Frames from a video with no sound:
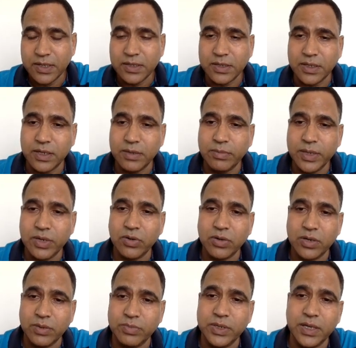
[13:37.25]
they may not
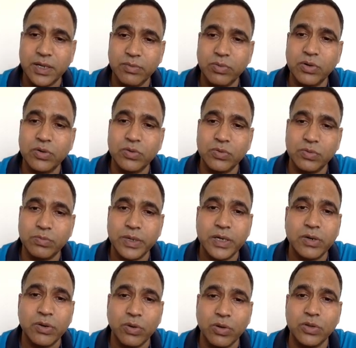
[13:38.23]
be able to
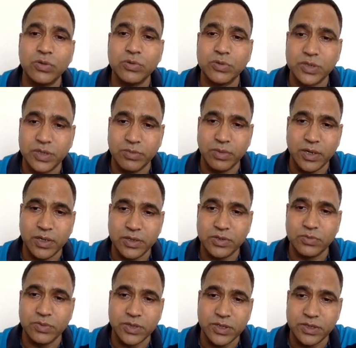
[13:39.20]
meet all those
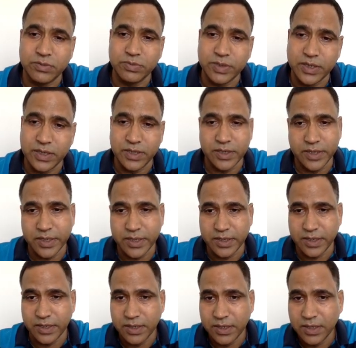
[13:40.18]
demands which is being created.